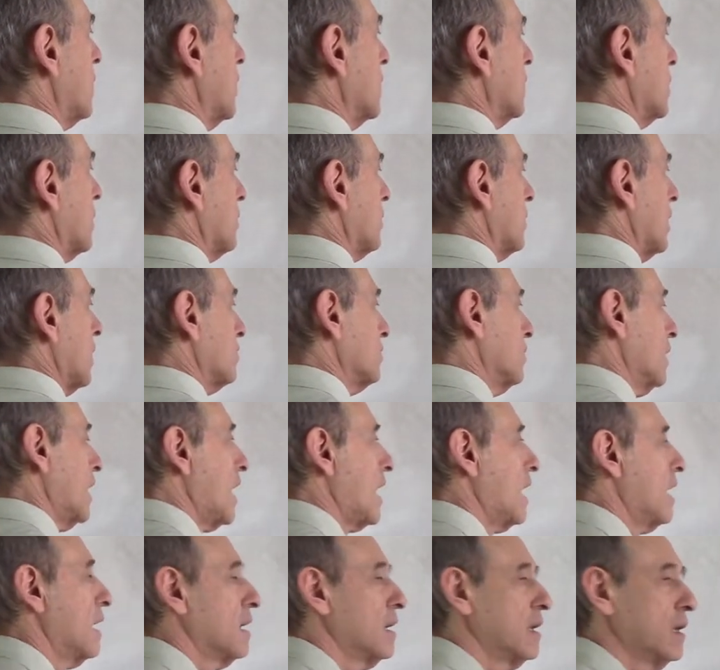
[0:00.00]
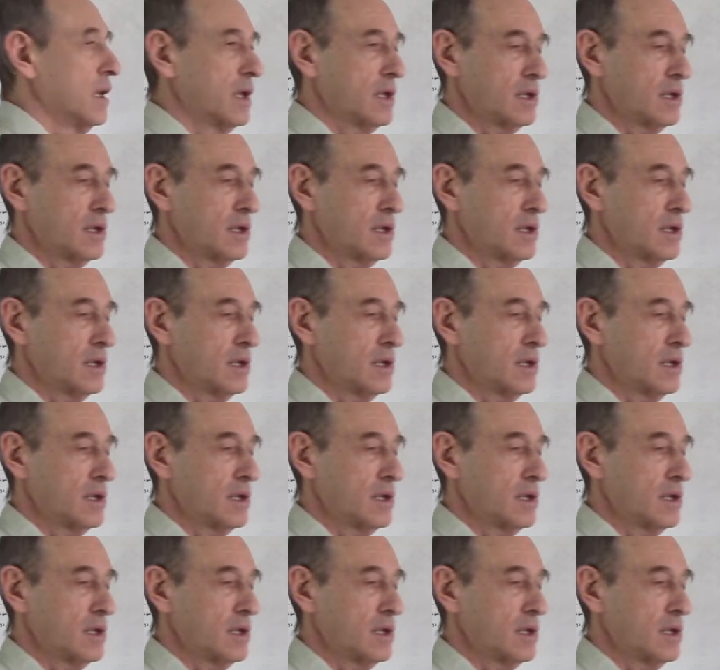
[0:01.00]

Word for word: blah blah blah,